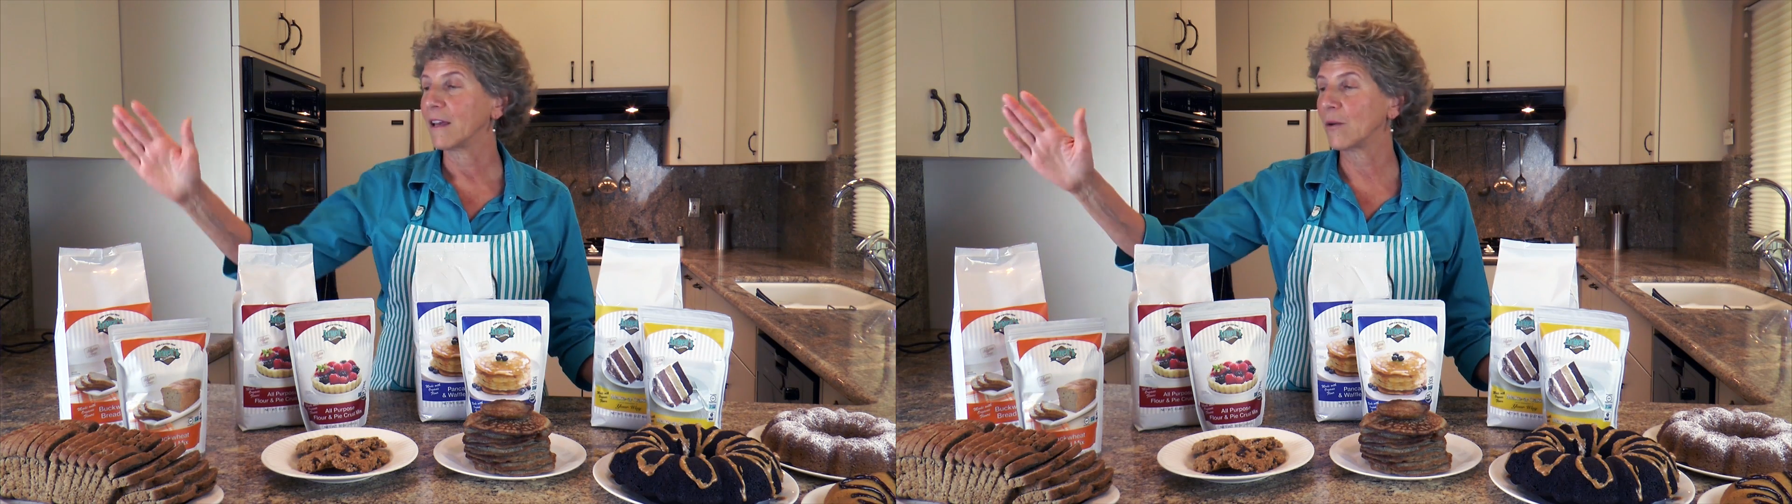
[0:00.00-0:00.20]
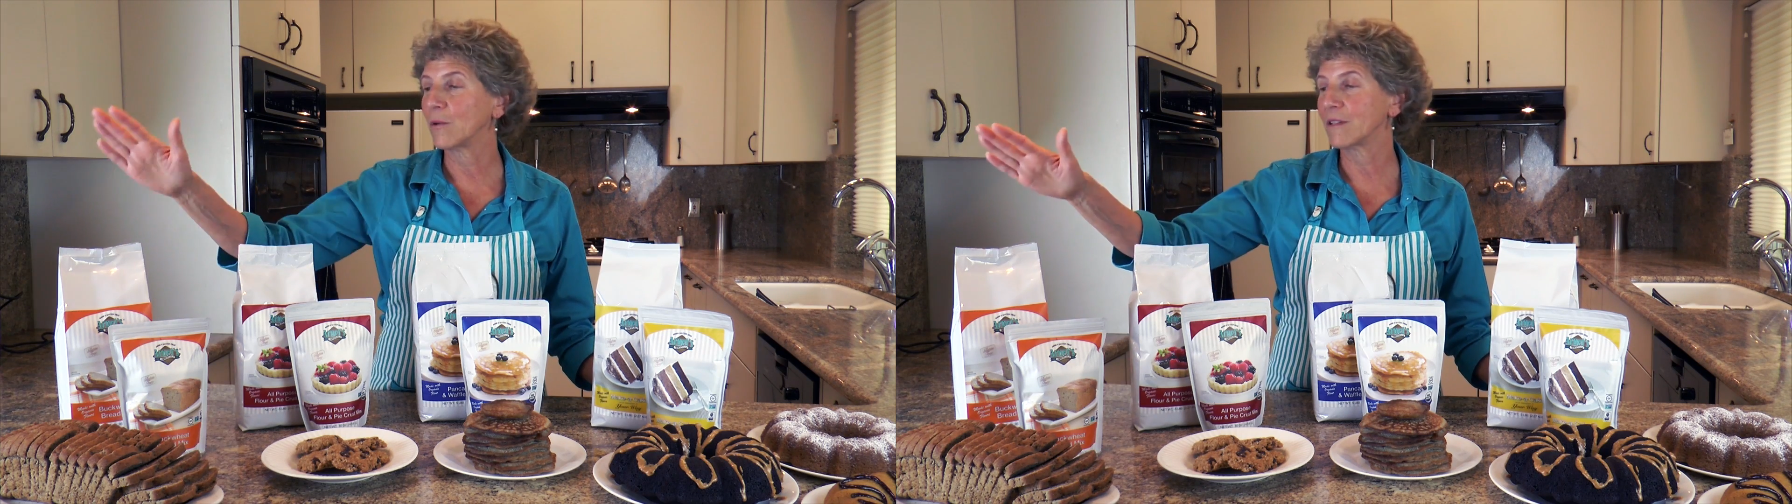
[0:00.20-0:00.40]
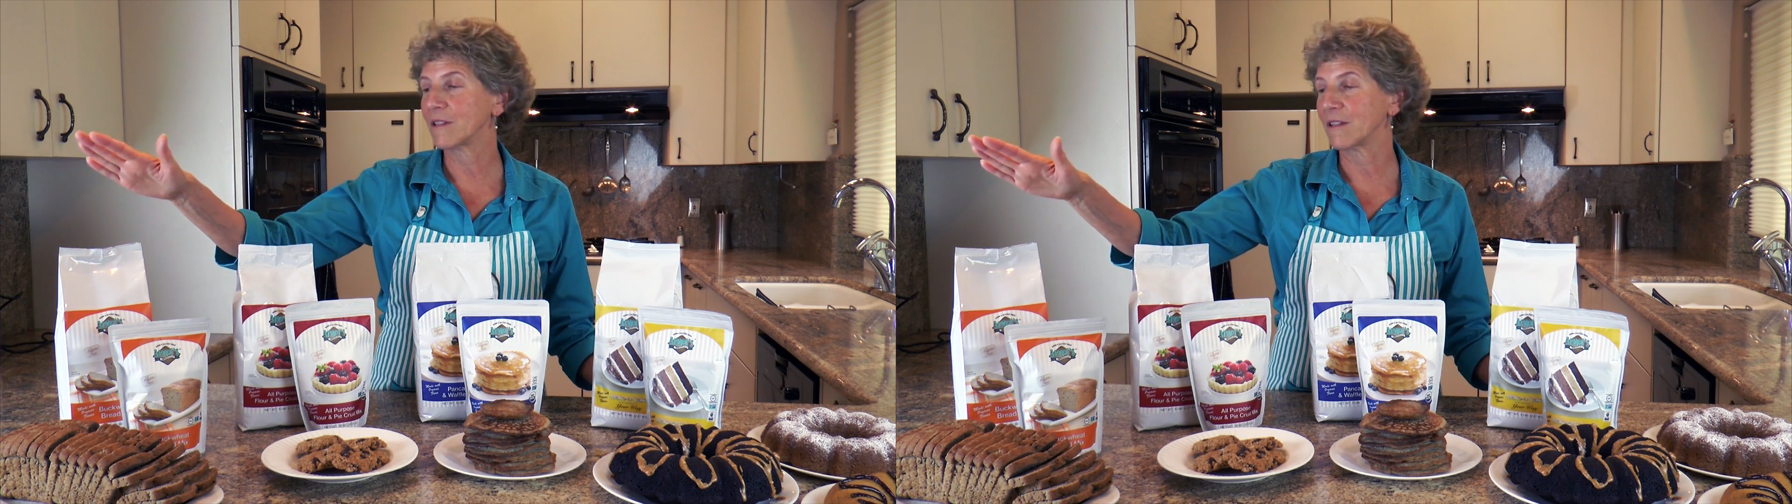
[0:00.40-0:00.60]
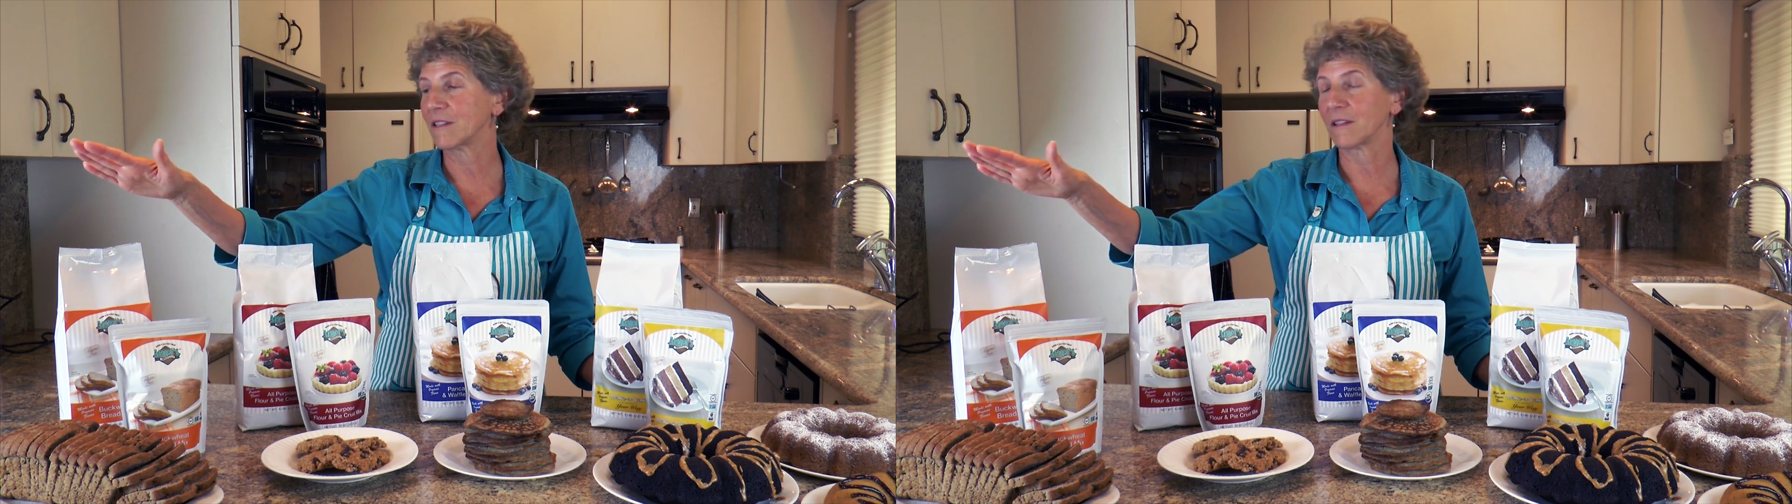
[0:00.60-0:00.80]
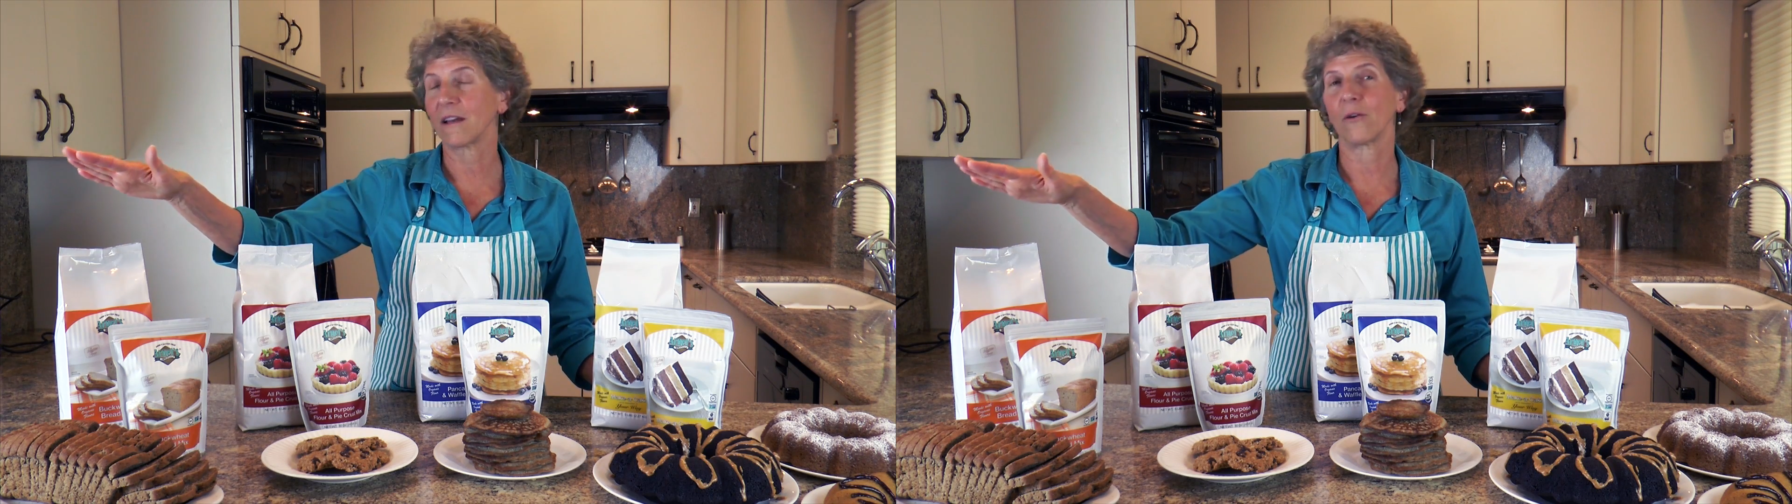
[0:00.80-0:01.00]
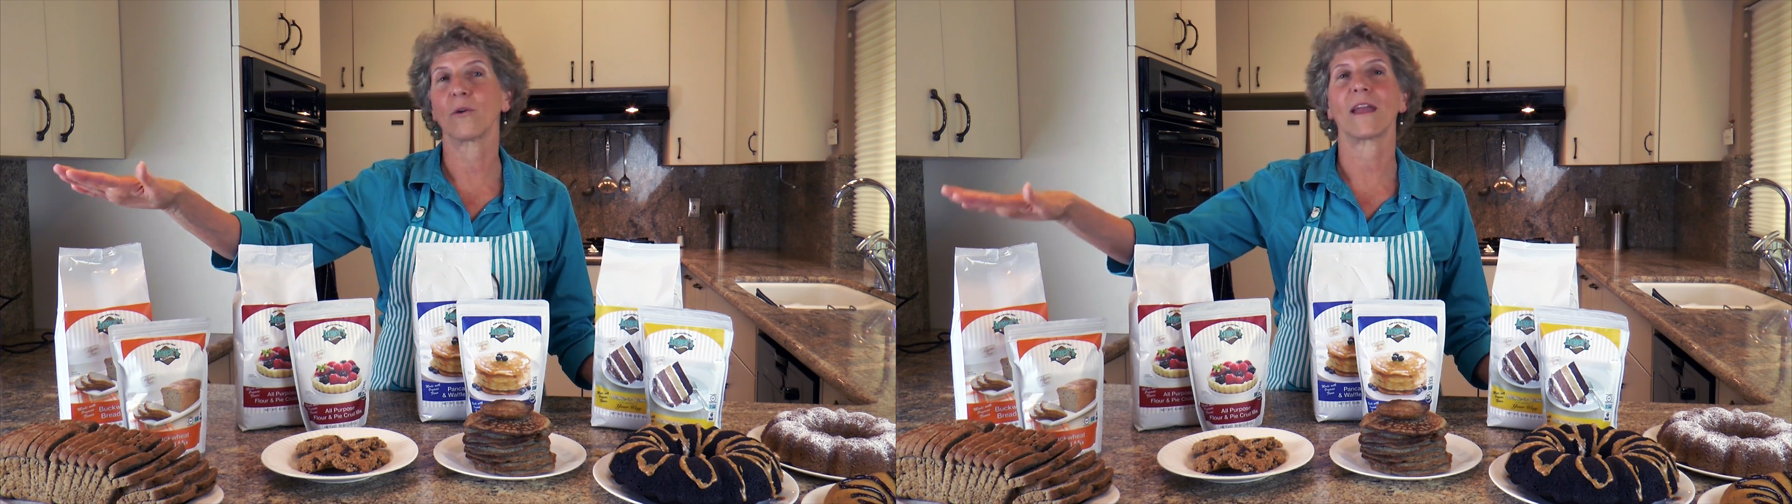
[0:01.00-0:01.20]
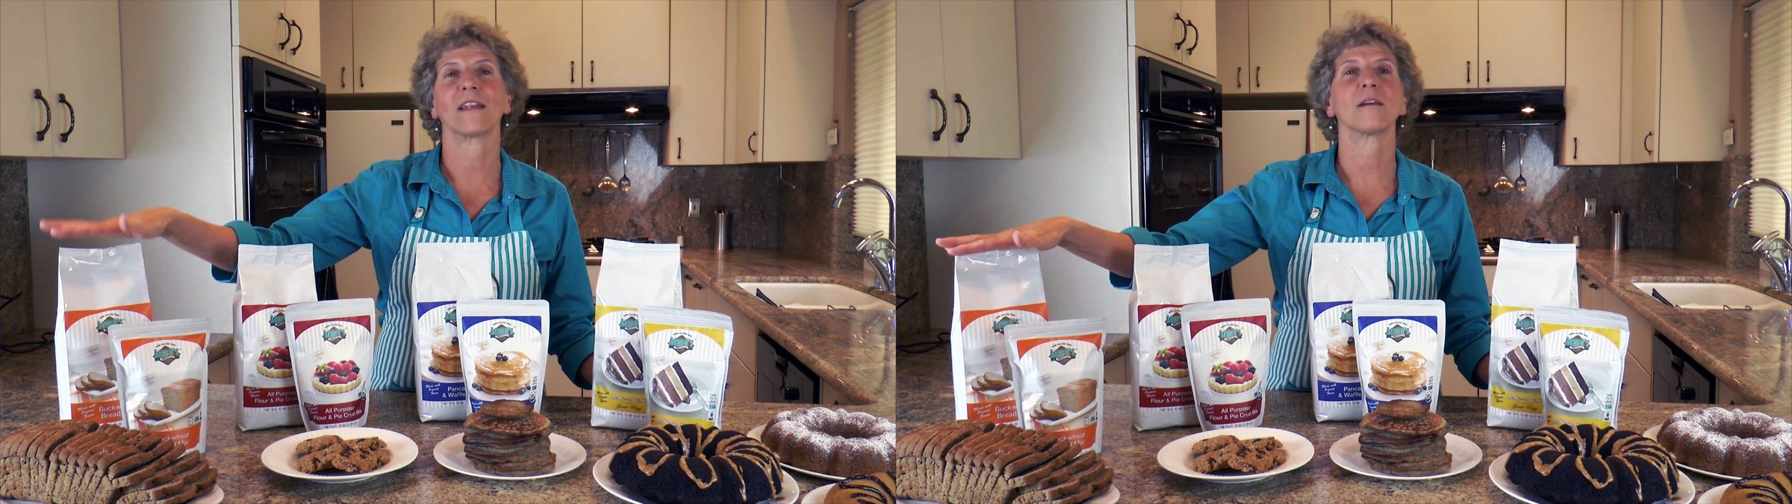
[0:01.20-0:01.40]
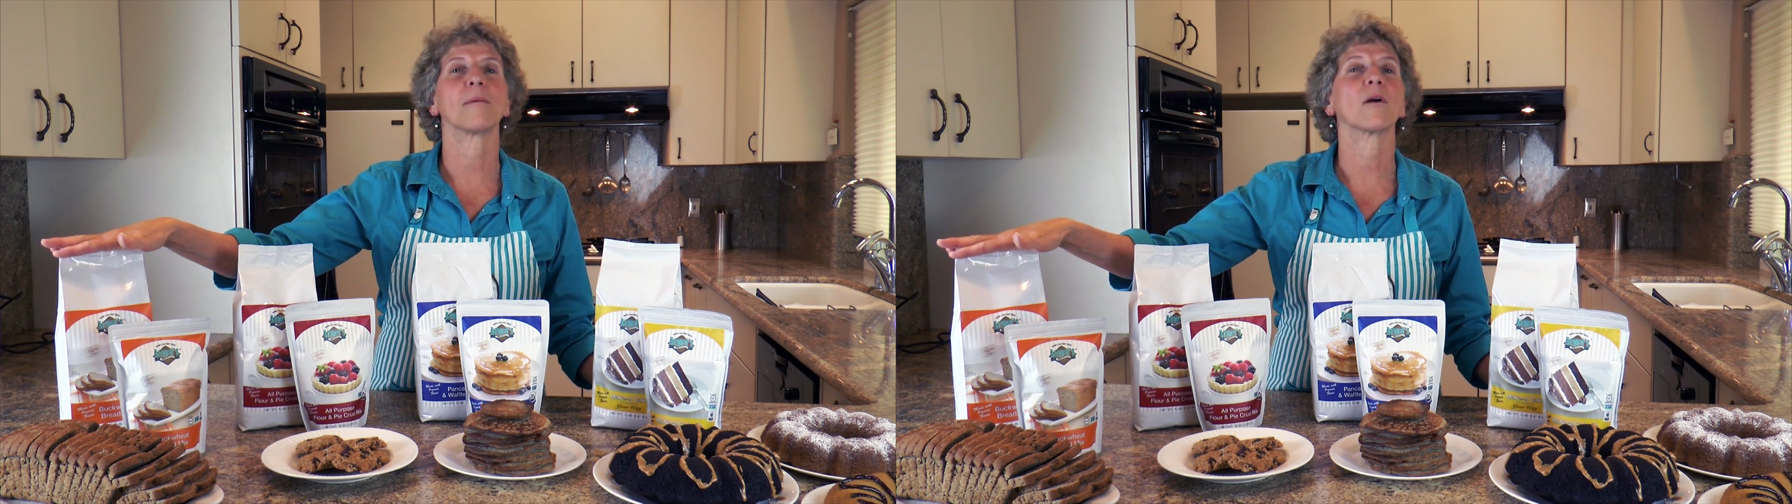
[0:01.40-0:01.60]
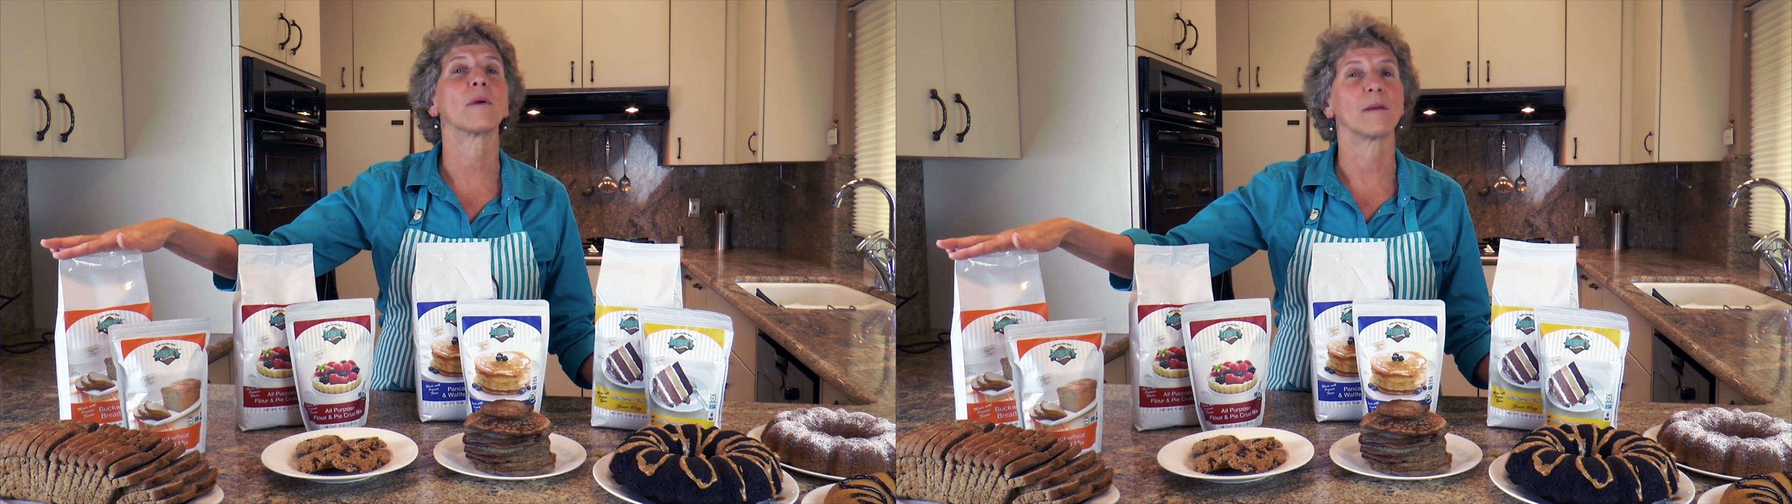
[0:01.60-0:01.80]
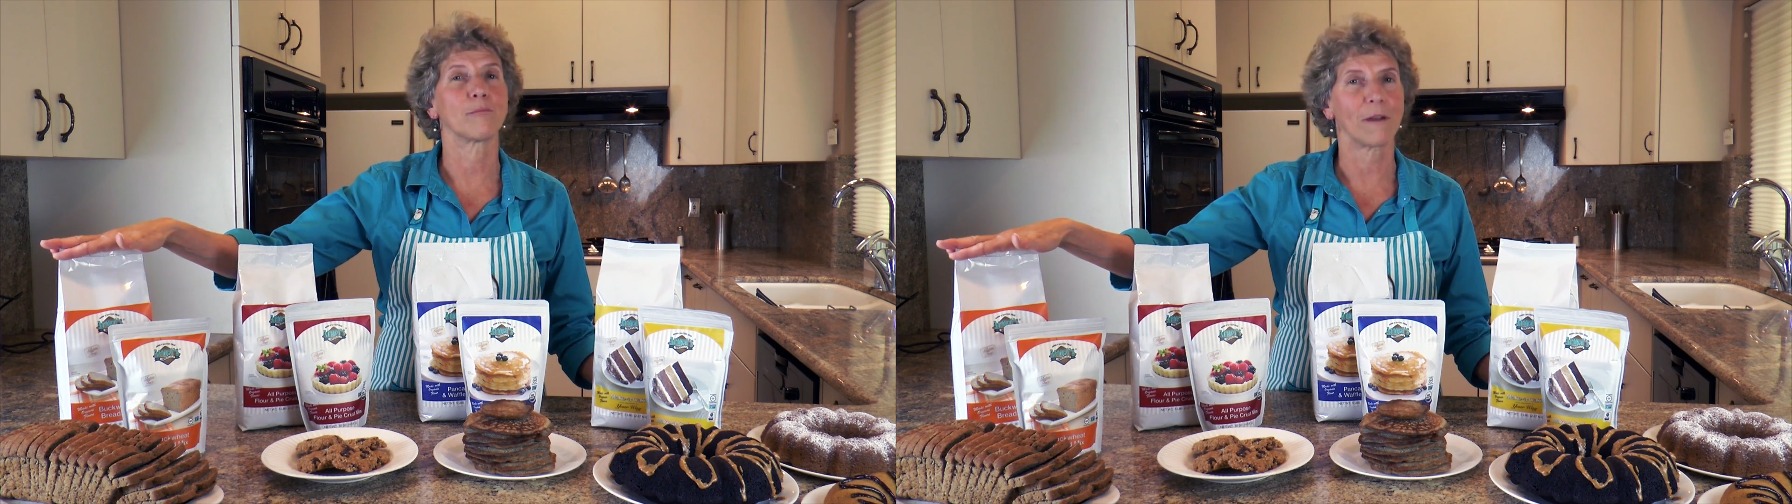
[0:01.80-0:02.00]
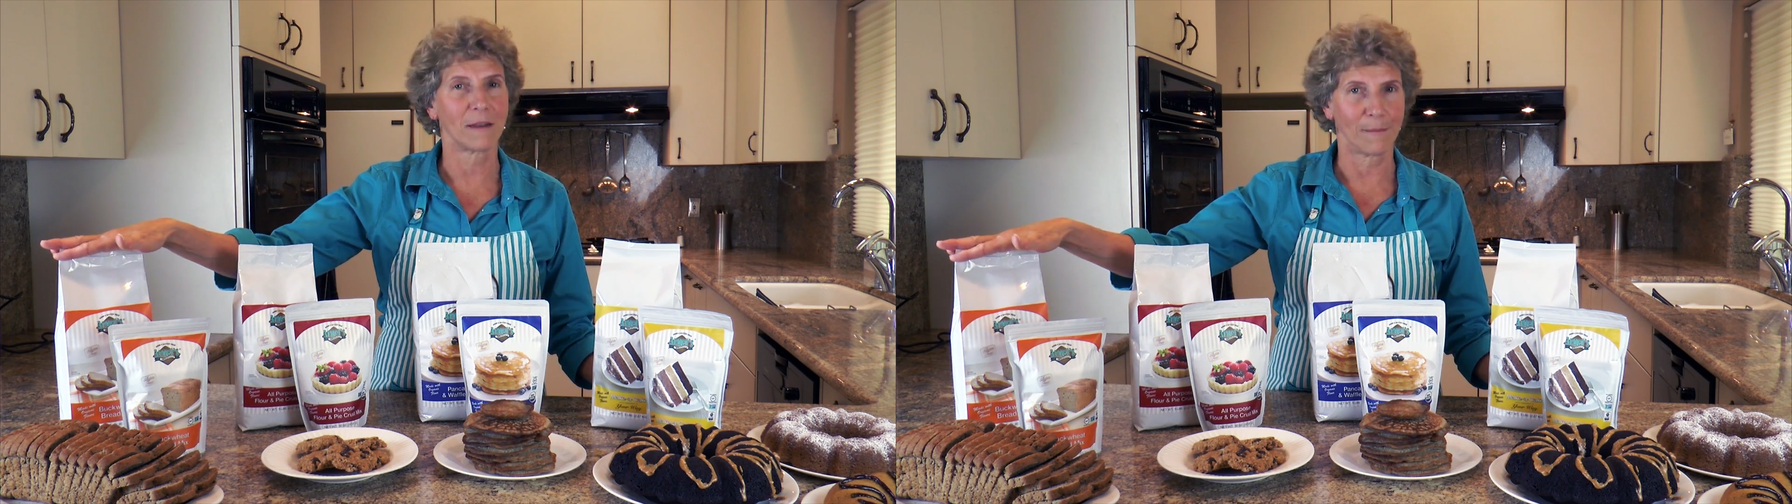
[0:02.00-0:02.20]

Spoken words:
It was this organic buckwheat bread